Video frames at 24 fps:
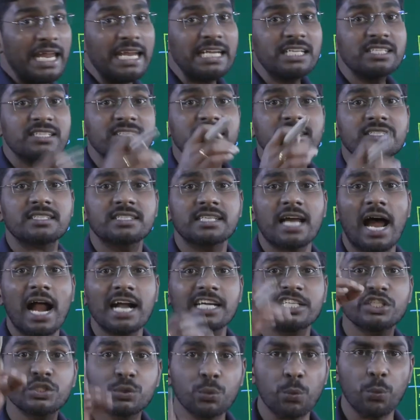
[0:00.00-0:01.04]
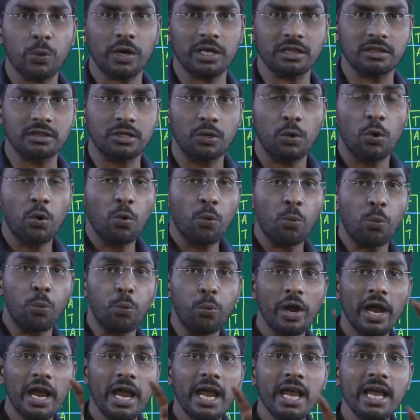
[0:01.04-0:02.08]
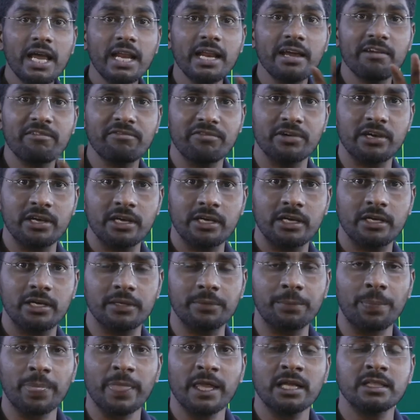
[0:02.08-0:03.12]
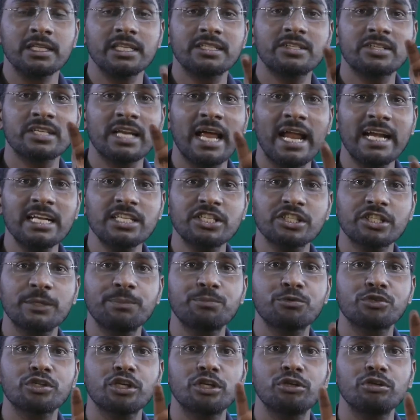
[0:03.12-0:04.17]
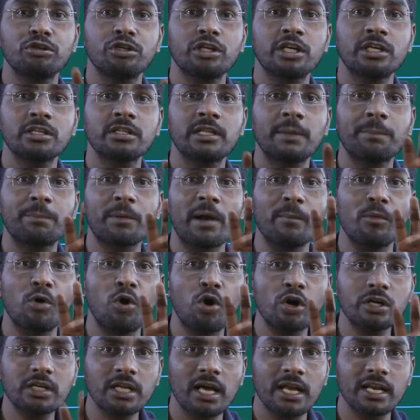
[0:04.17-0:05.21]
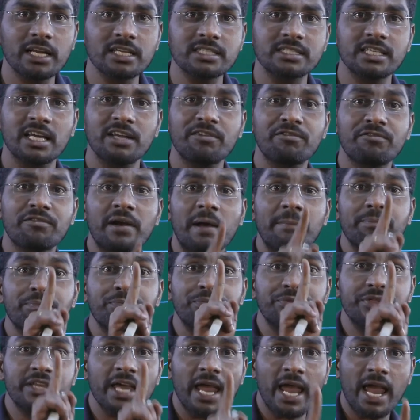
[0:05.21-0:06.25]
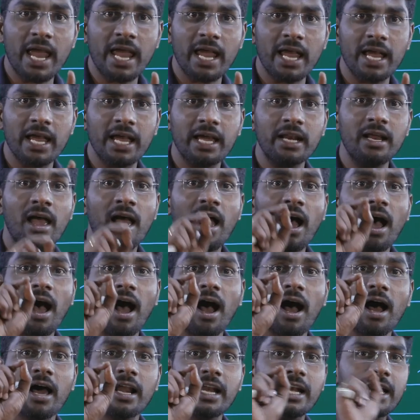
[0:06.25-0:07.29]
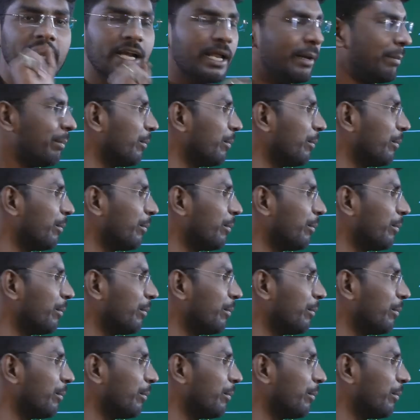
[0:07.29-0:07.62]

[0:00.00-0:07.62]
it starts with wherever the transcription unit, the promoter is there, from there R N A